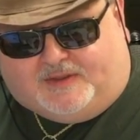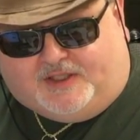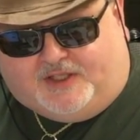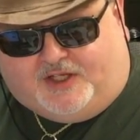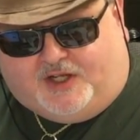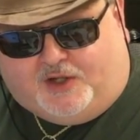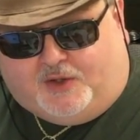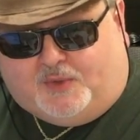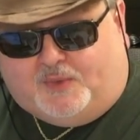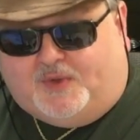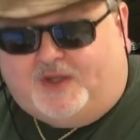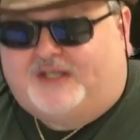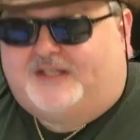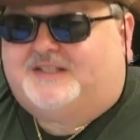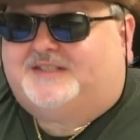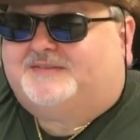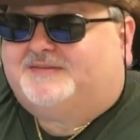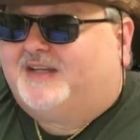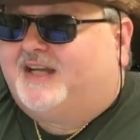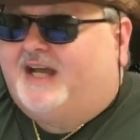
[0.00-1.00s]
you know,
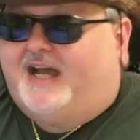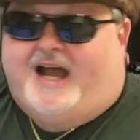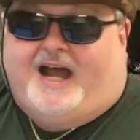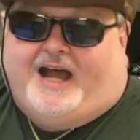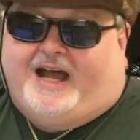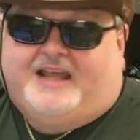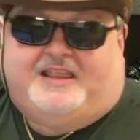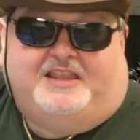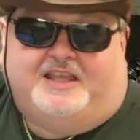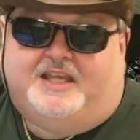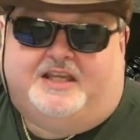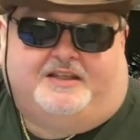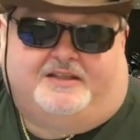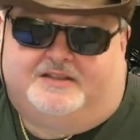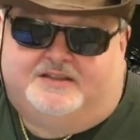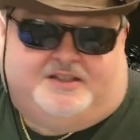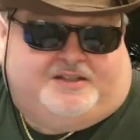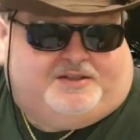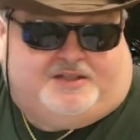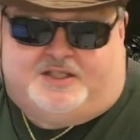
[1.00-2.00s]
I think
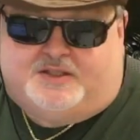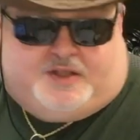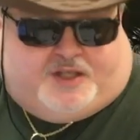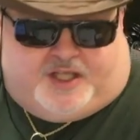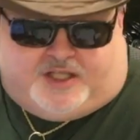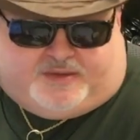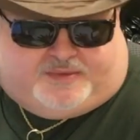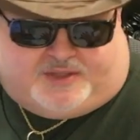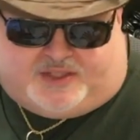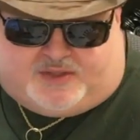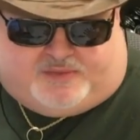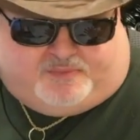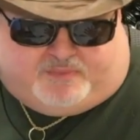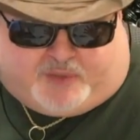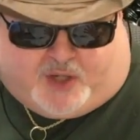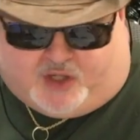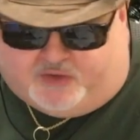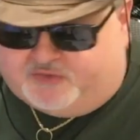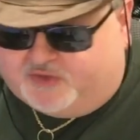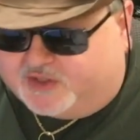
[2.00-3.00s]
it's
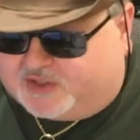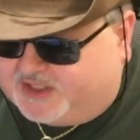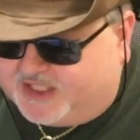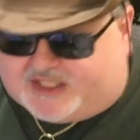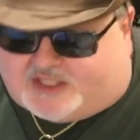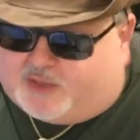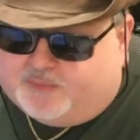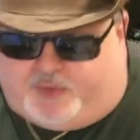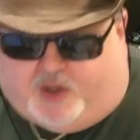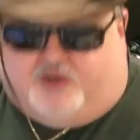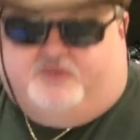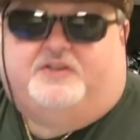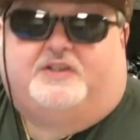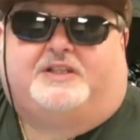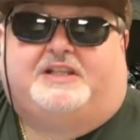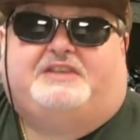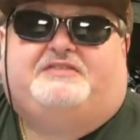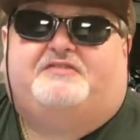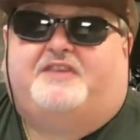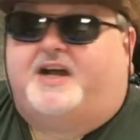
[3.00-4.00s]
perfect. It's a
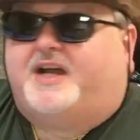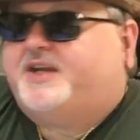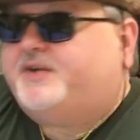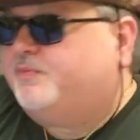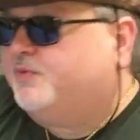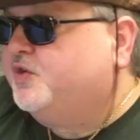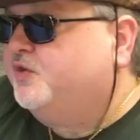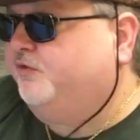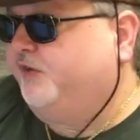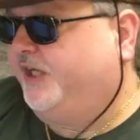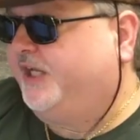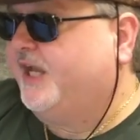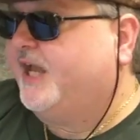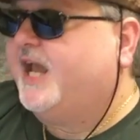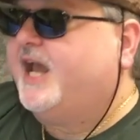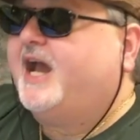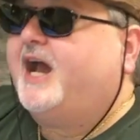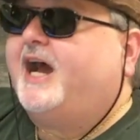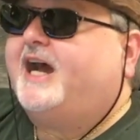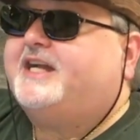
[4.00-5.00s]
perfectly fine movie.
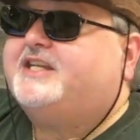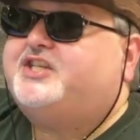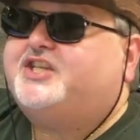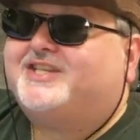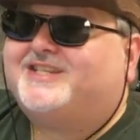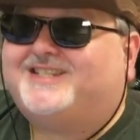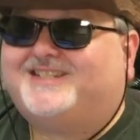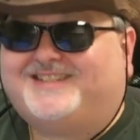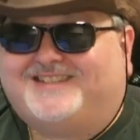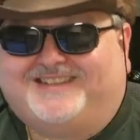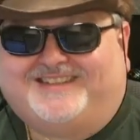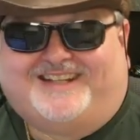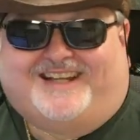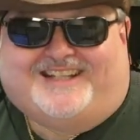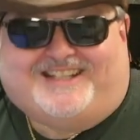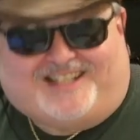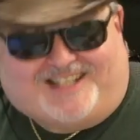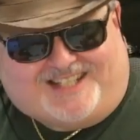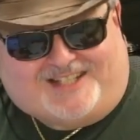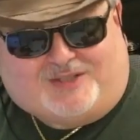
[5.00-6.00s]
I
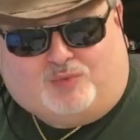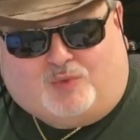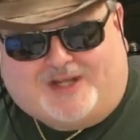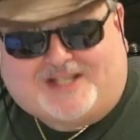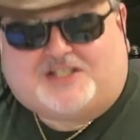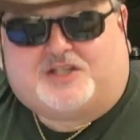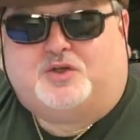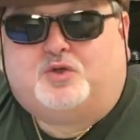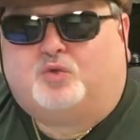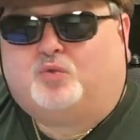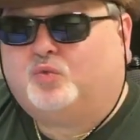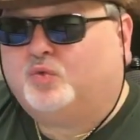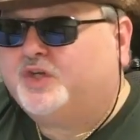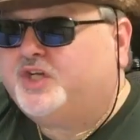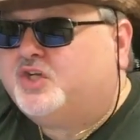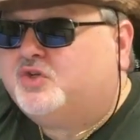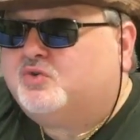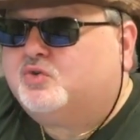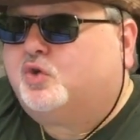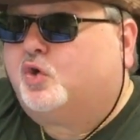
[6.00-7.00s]
just wasn't
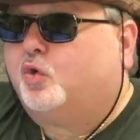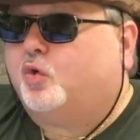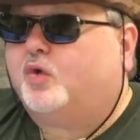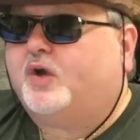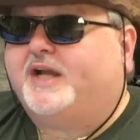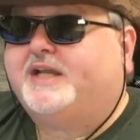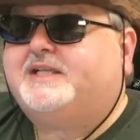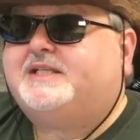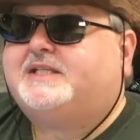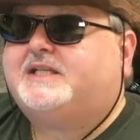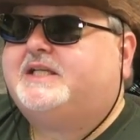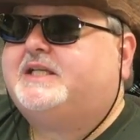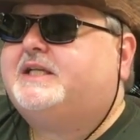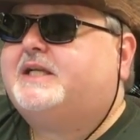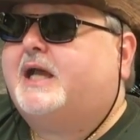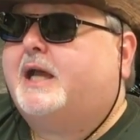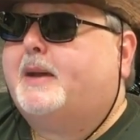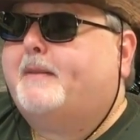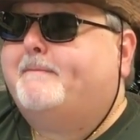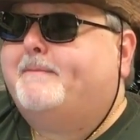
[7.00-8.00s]
real
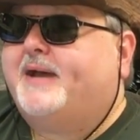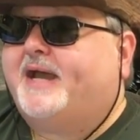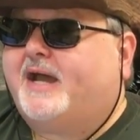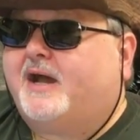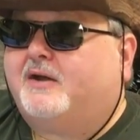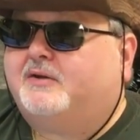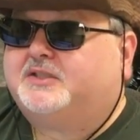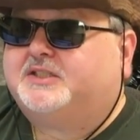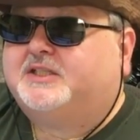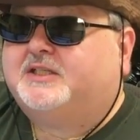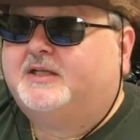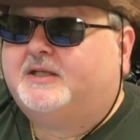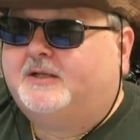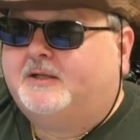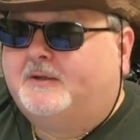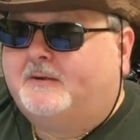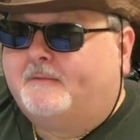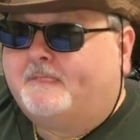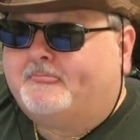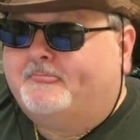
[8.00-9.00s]
crazy about
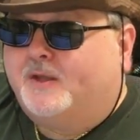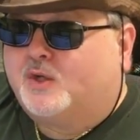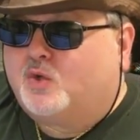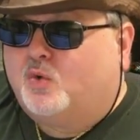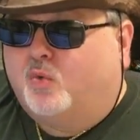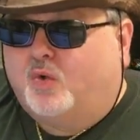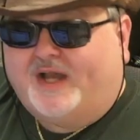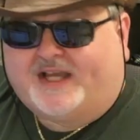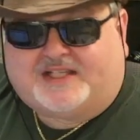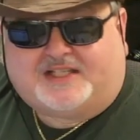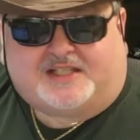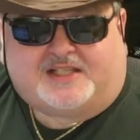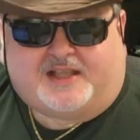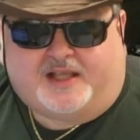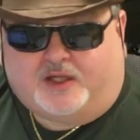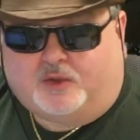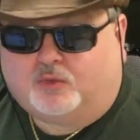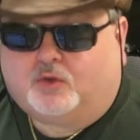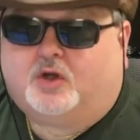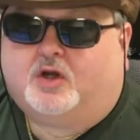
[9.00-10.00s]
the quests
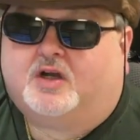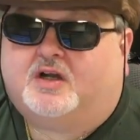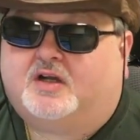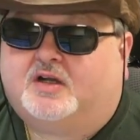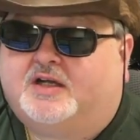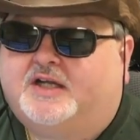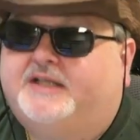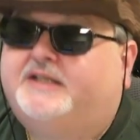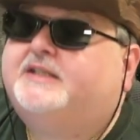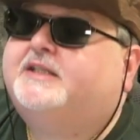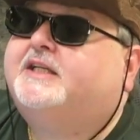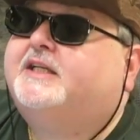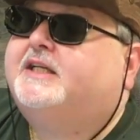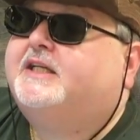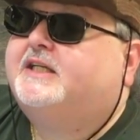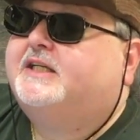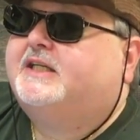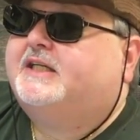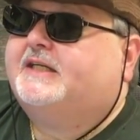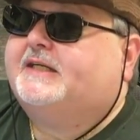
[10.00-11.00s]
they were on.
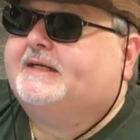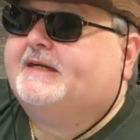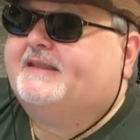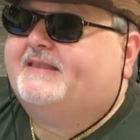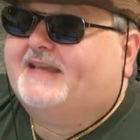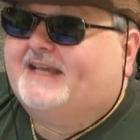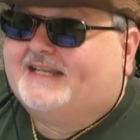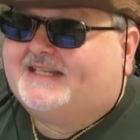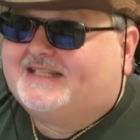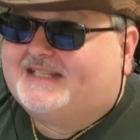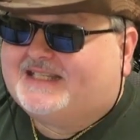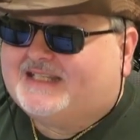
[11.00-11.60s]
That